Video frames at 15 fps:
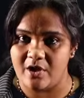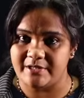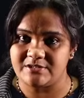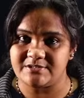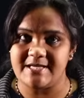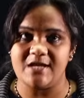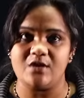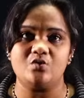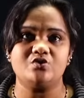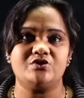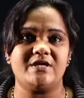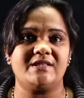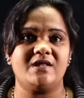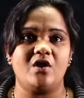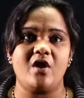Telugu,
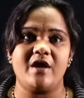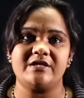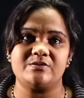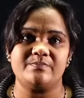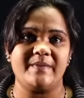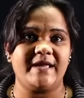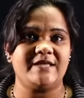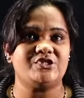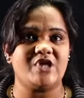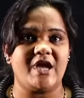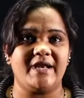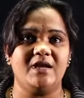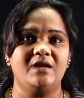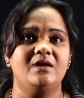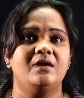Chandan Loix main
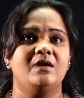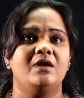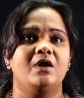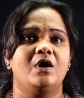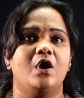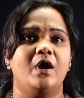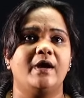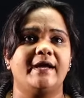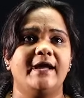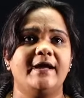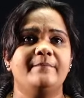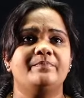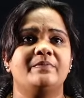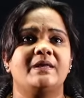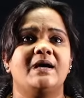channel. Okay.
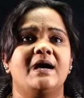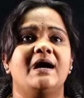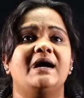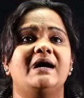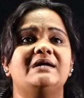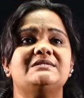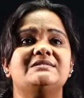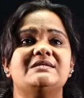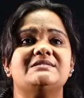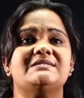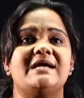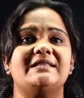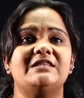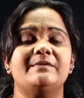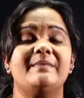Hertz is
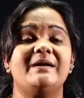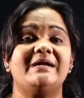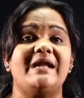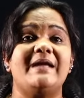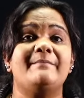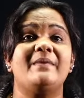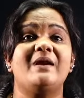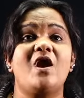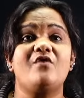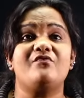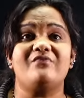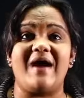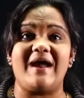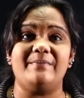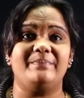nothing but number of
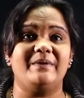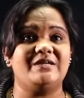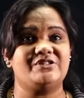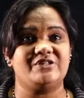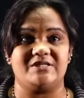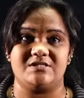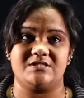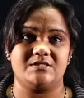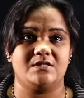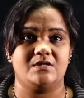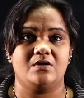vibrations.